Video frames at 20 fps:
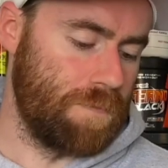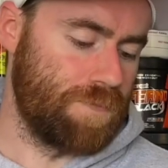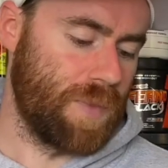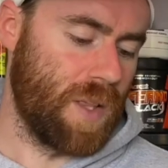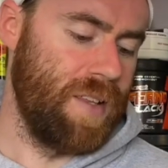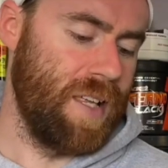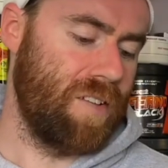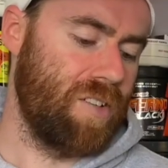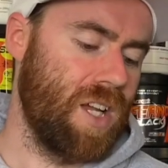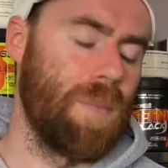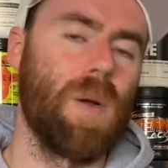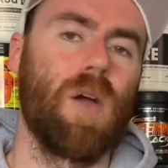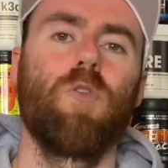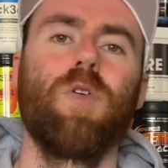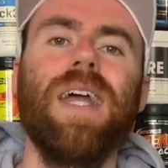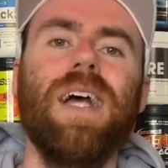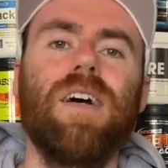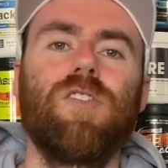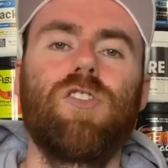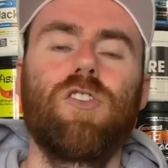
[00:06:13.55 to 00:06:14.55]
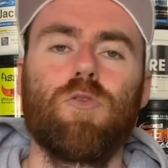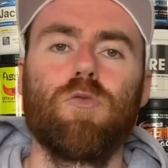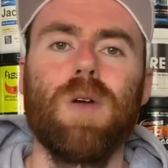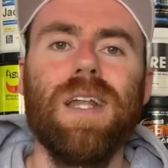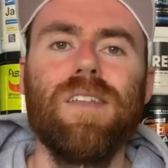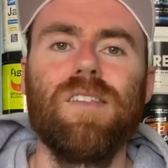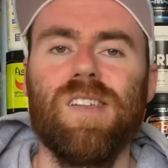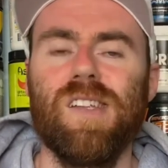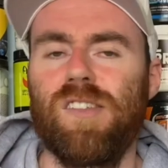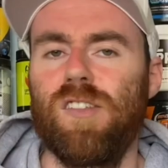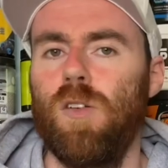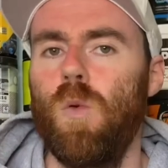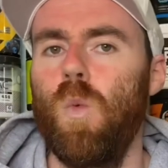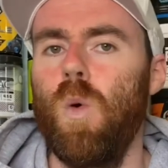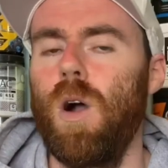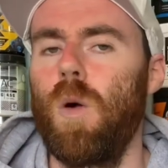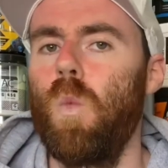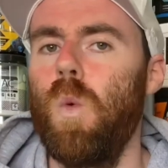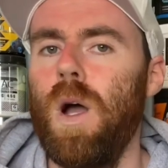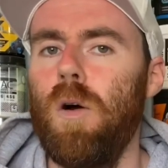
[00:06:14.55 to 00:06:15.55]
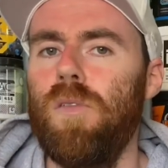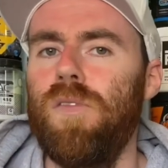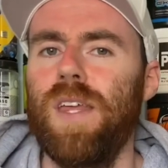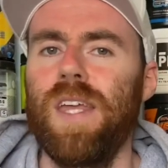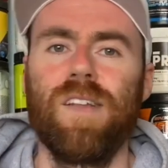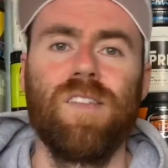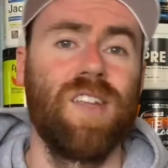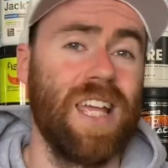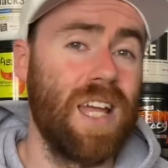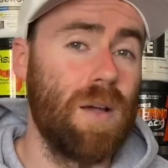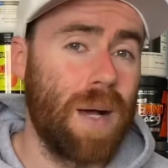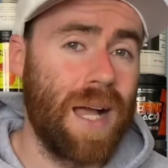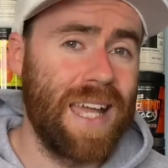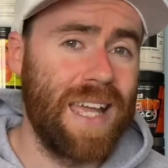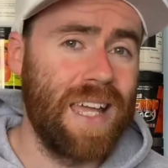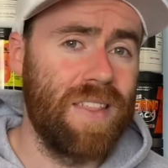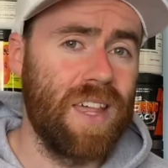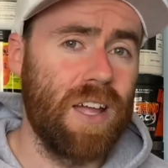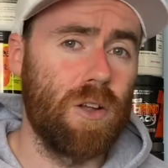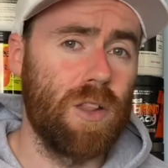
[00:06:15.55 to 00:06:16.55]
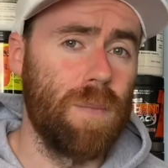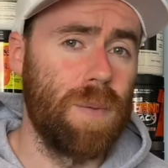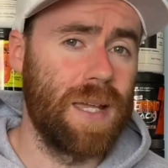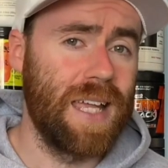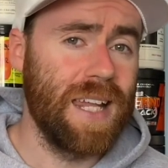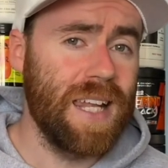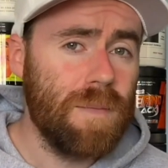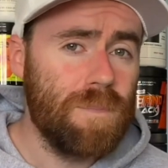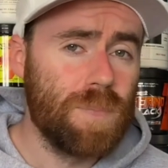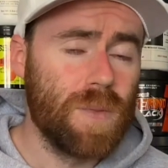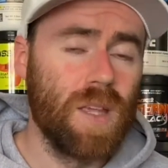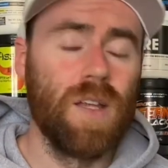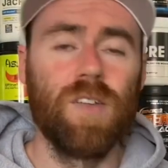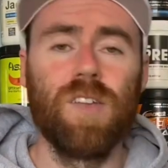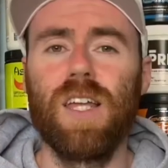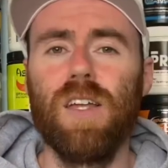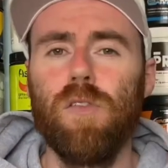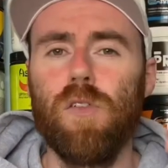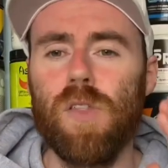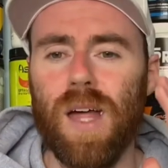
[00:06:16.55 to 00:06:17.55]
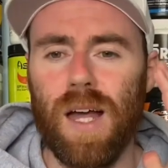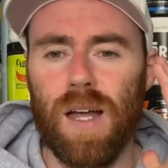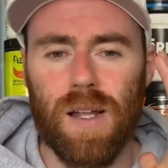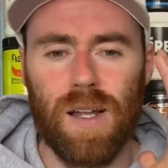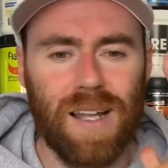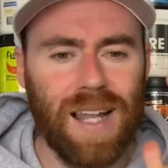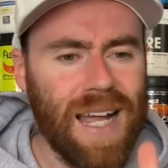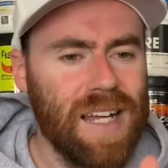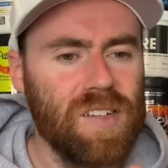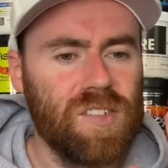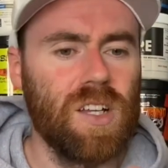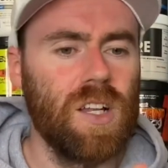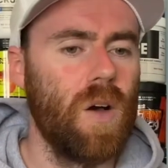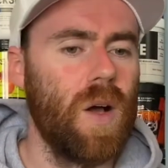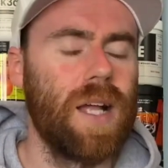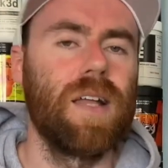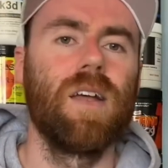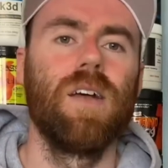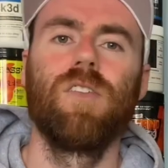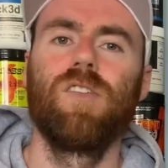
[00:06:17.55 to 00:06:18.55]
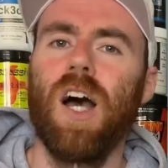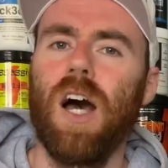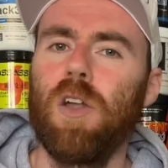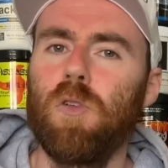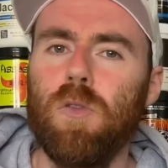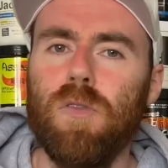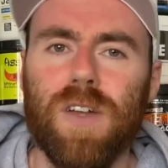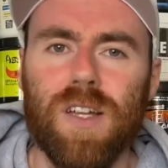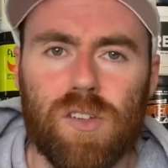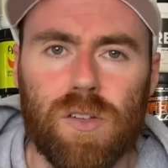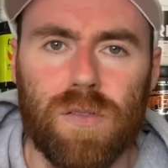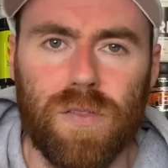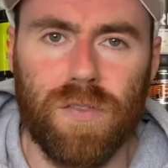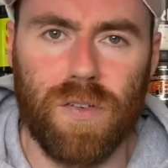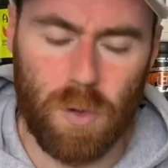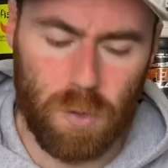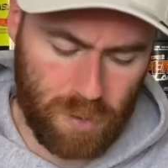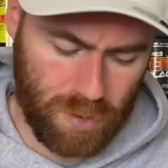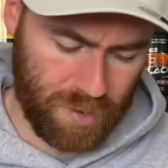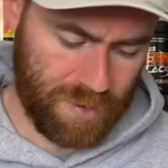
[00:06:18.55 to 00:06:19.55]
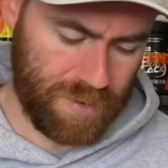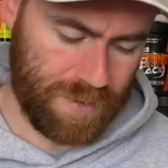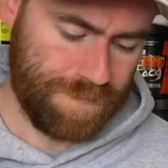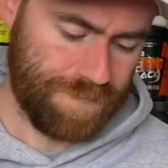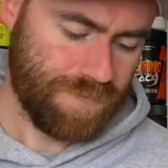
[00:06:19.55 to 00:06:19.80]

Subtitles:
Next up, Aurea gerensis. It will work well with the DMAE there at the beginning to give you that laser-like tunnel vision focus.